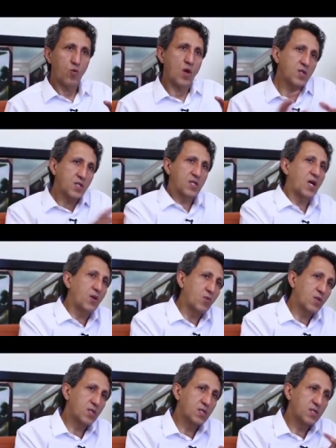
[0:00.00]
Once I
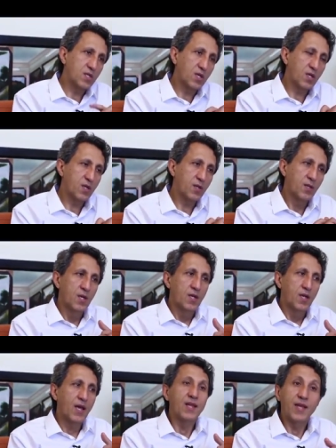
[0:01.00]
was uh,
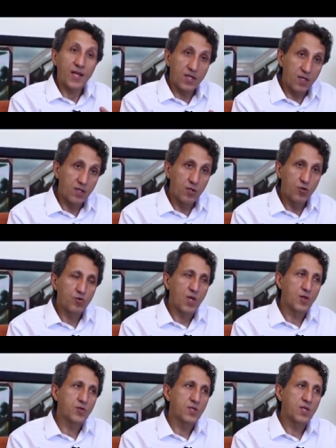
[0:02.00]
elected in two
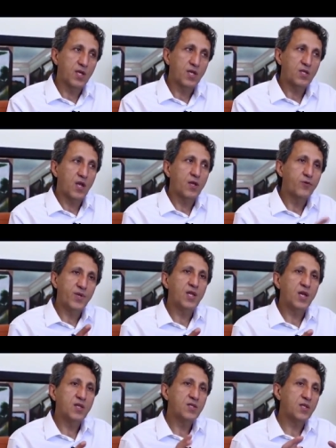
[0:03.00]
thousand eight, I
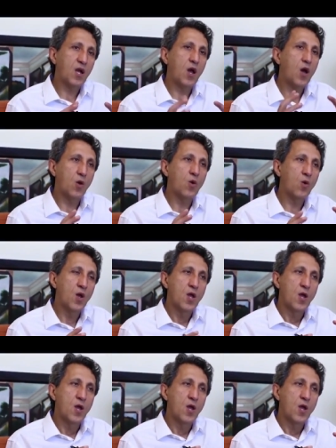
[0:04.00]
realized how